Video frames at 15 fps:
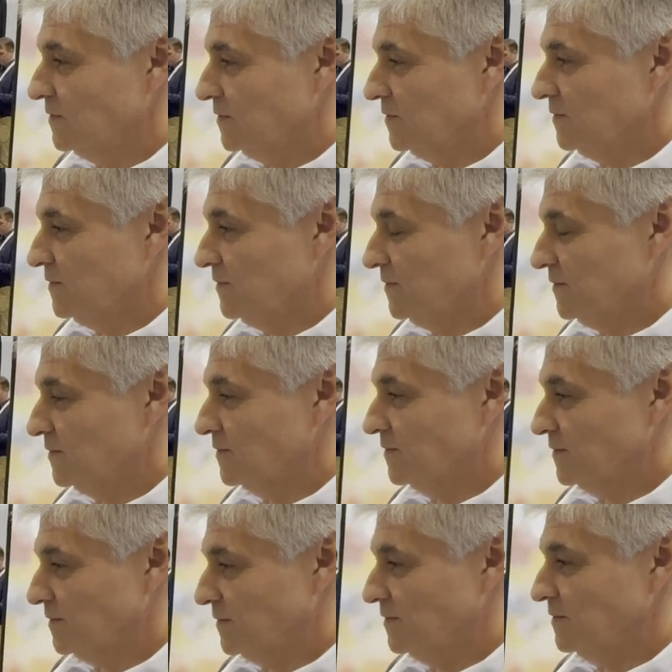
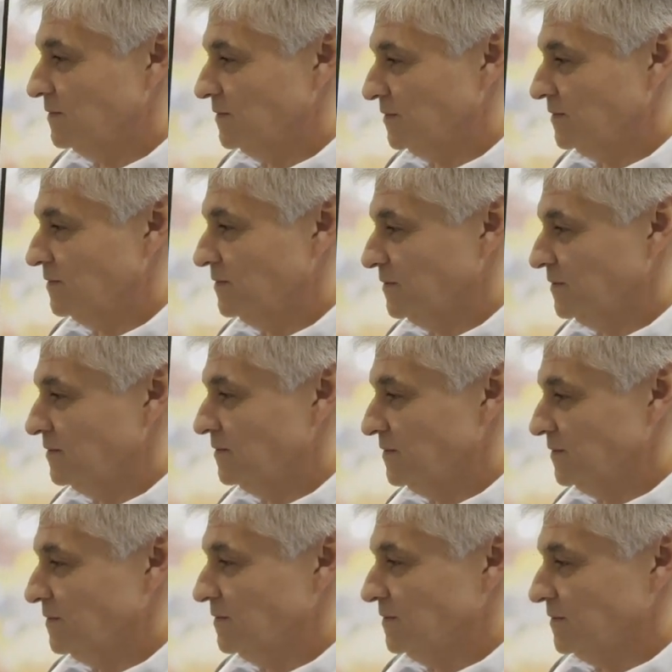
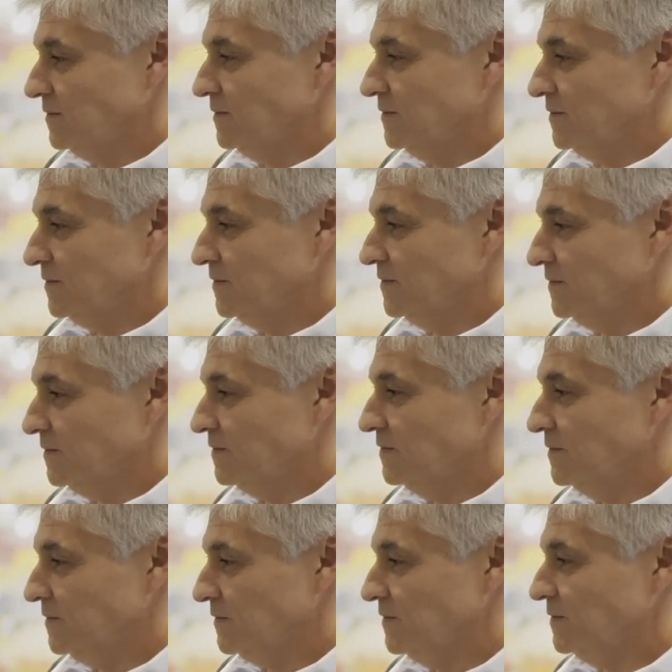
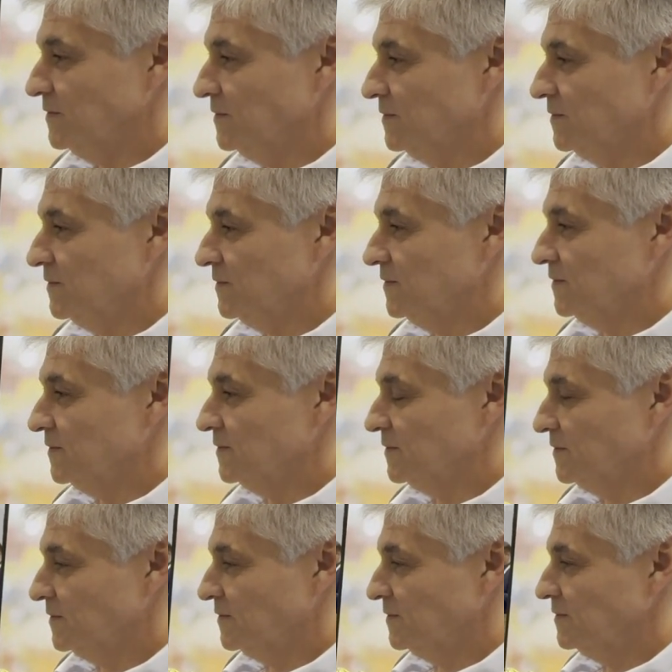
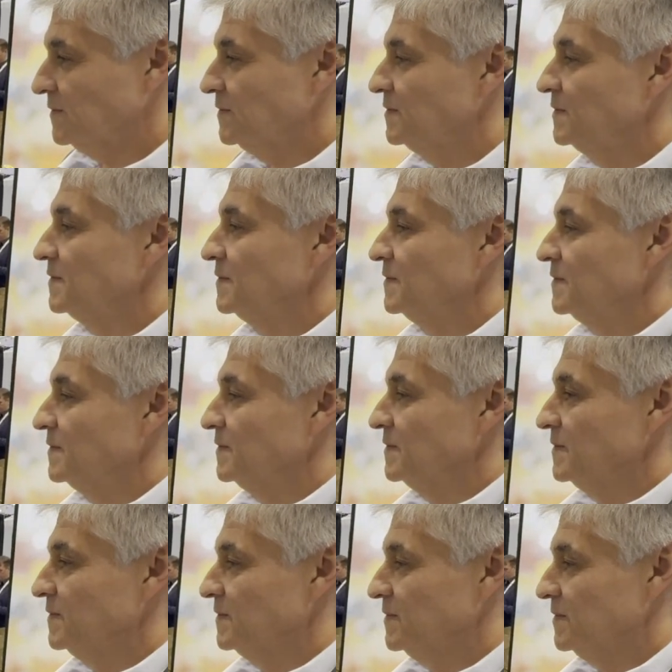
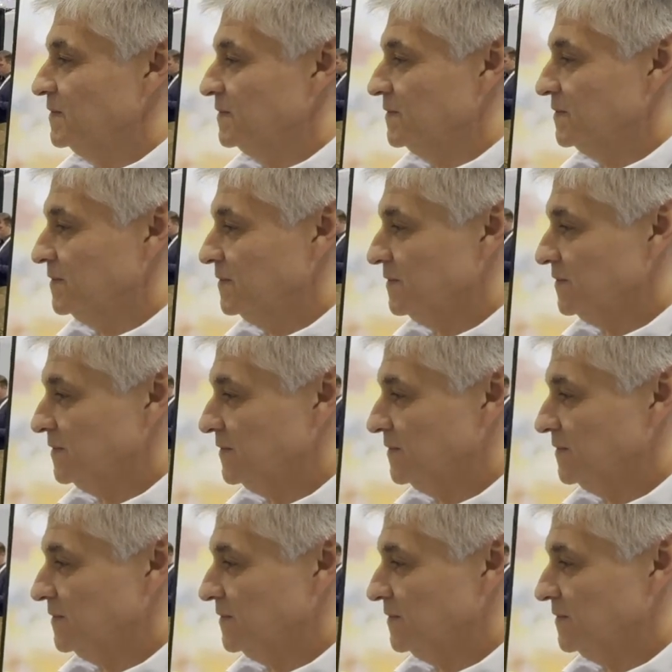(silent)